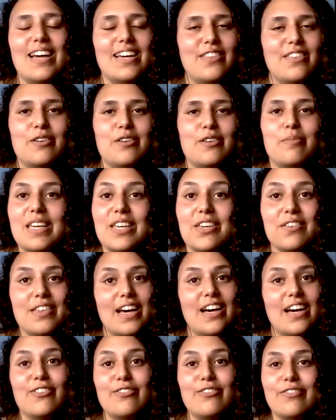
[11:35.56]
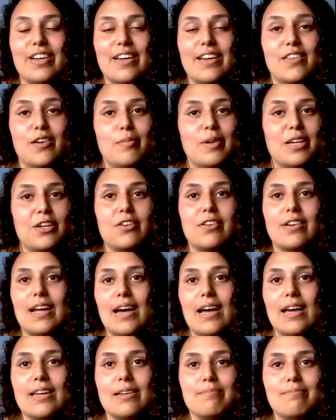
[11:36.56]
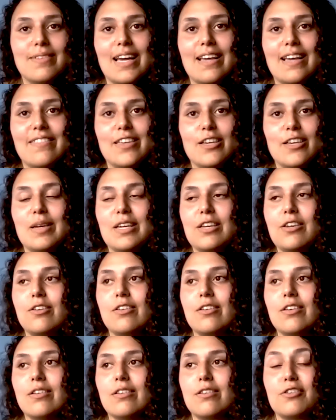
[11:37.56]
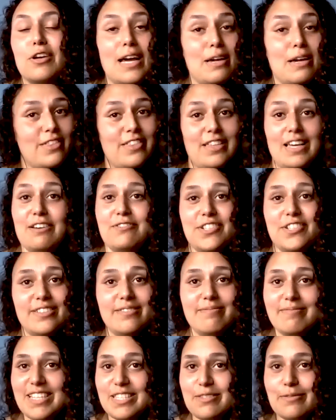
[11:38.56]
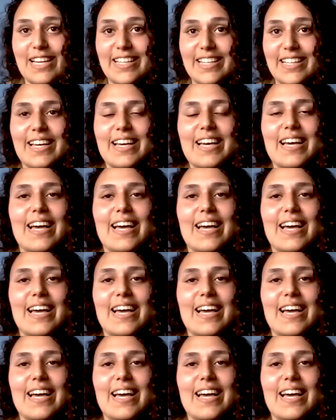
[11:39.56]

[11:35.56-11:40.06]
they'll make you laugh, and they'll make you cry, and they'll make you cry with laughter as well.